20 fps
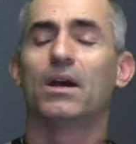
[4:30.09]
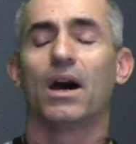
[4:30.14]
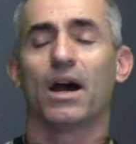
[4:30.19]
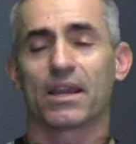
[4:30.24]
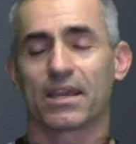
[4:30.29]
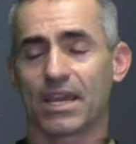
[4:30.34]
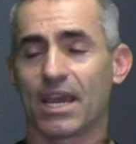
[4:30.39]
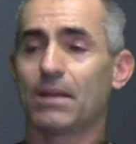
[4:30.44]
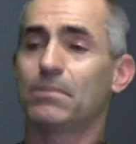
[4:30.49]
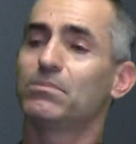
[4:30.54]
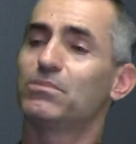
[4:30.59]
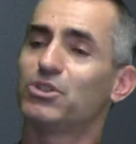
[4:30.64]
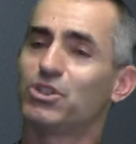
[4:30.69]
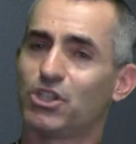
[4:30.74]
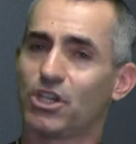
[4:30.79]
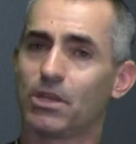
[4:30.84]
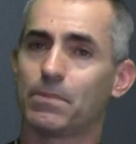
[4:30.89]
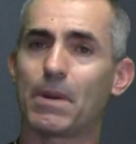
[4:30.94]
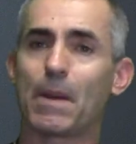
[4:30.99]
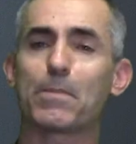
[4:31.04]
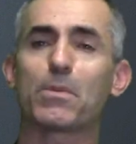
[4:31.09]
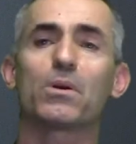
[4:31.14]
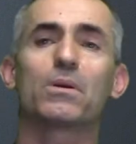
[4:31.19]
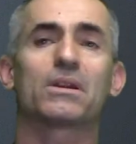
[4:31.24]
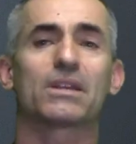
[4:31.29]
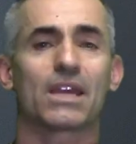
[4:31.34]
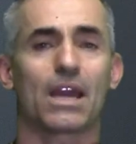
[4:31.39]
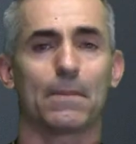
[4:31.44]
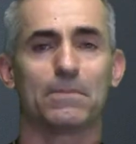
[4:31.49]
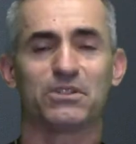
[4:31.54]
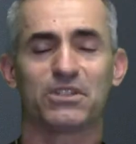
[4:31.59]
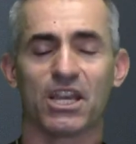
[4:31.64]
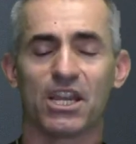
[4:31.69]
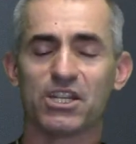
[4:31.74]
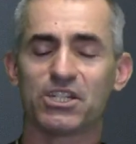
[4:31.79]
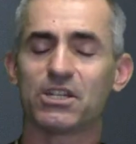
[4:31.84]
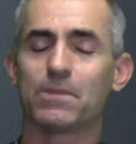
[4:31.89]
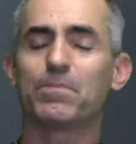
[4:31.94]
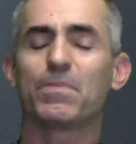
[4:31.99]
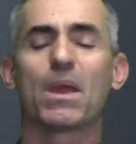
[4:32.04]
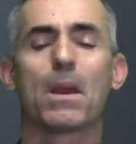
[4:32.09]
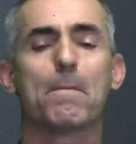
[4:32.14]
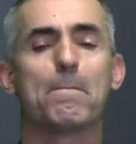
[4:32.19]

Again, chili pepper, capsaicin,